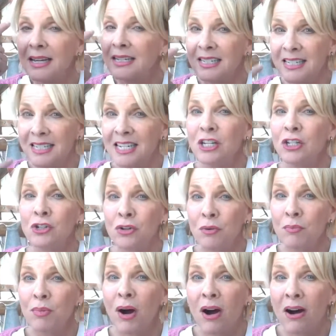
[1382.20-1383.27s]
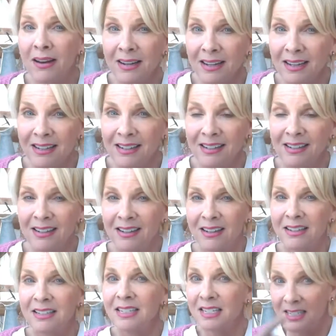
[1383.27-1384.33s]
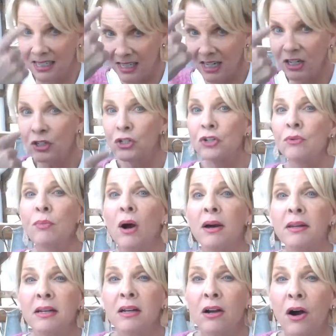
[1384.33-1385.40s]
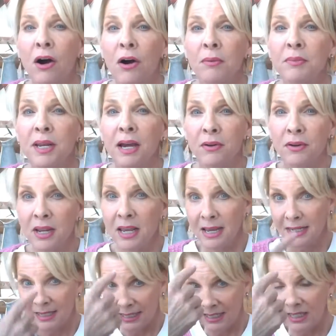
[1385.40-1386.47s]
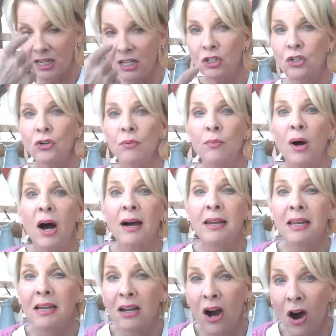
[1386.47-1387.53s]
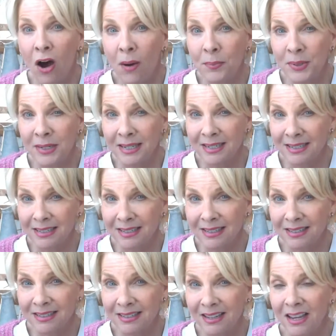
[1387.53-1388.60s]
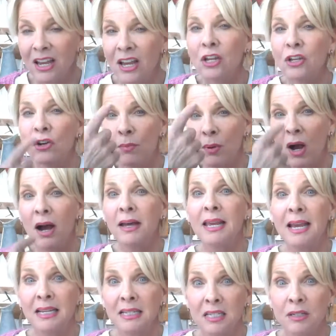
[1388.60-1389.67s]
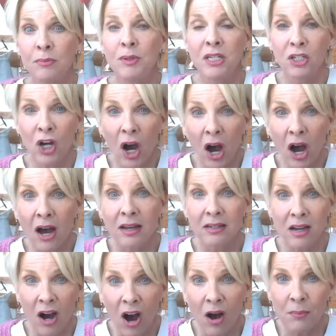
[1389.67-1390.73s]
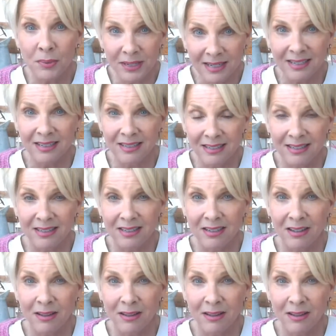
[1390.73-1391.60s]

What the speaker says: to teach your body to calm down, to teach your body a competence. Your body has to be taught competence.